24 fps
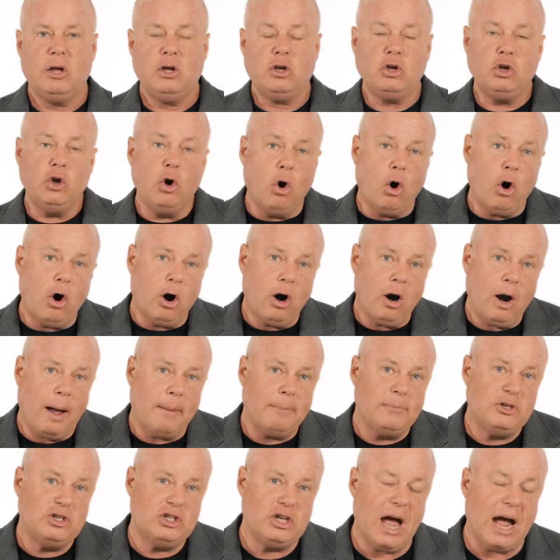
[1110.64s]
Your
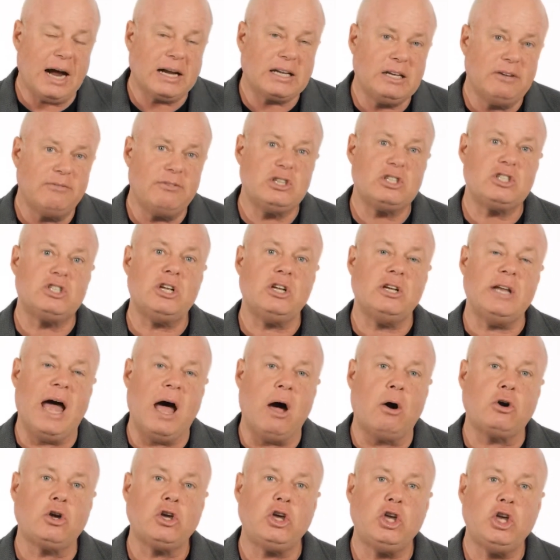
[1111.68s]
objective is to
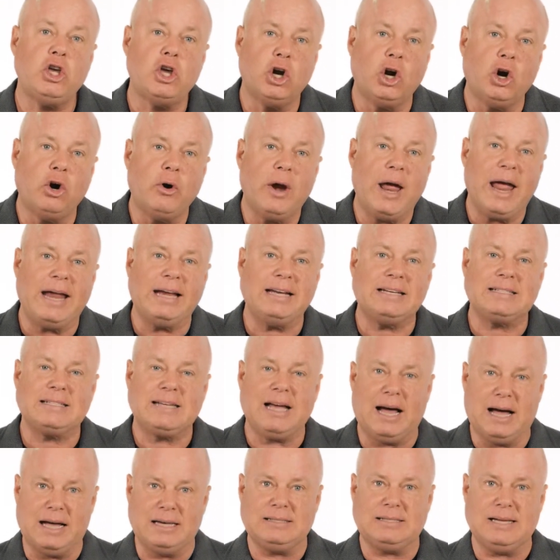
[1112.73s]
now curate
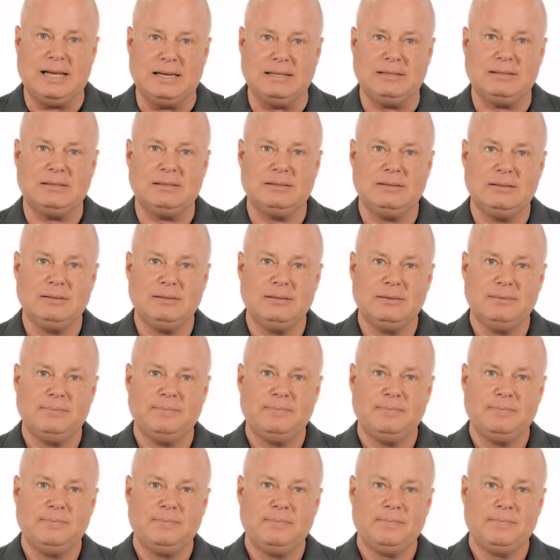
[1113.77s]
content.
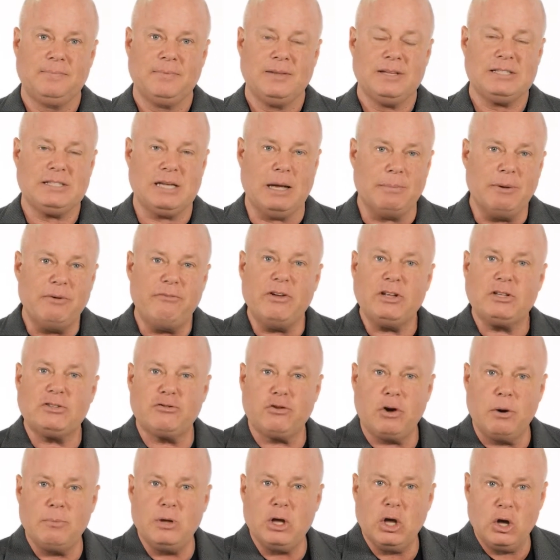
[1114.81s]
Some of it's
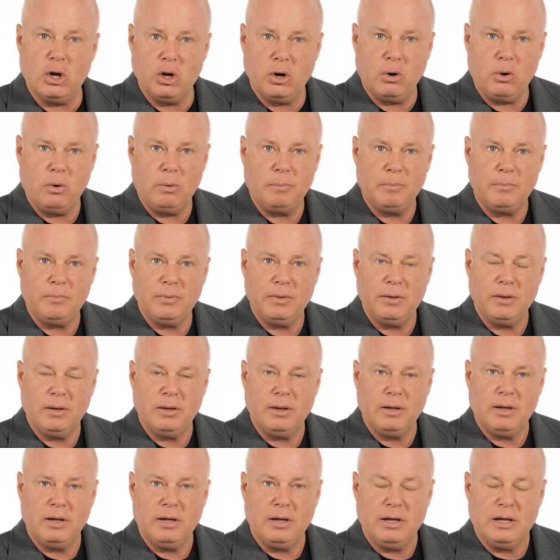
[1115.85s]
from you,
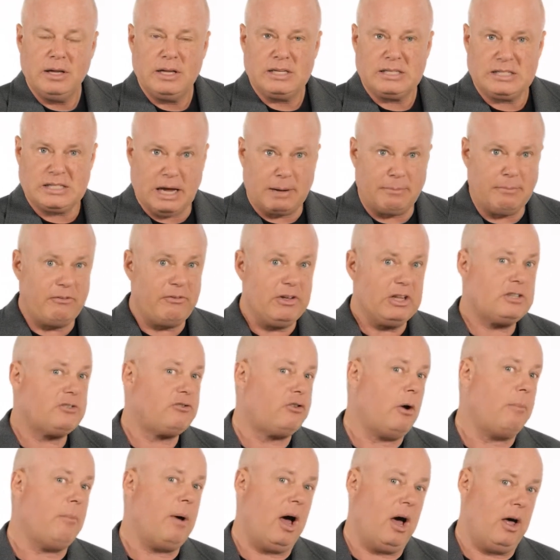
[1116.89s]
some of it's
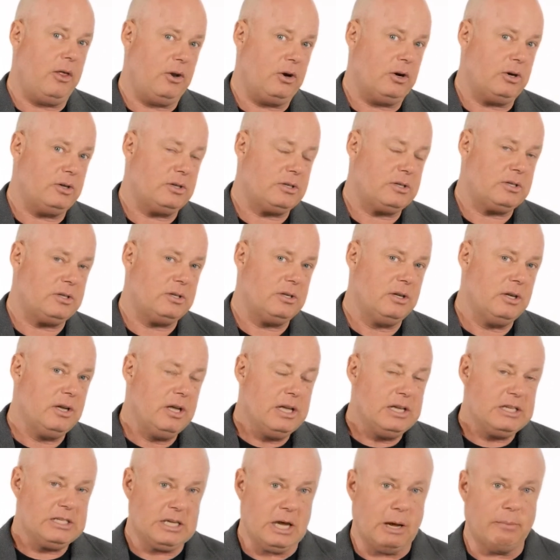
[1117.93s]
from others,
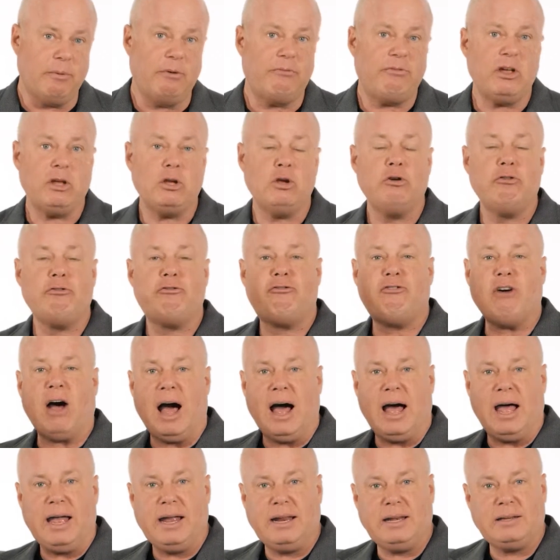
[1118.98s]
some of it you
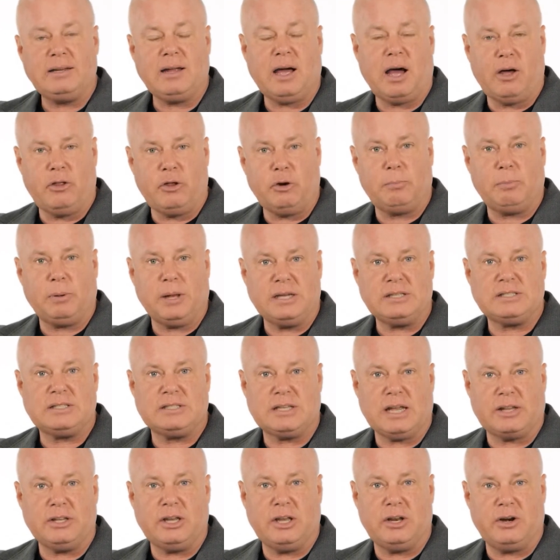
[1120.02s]
find other places on the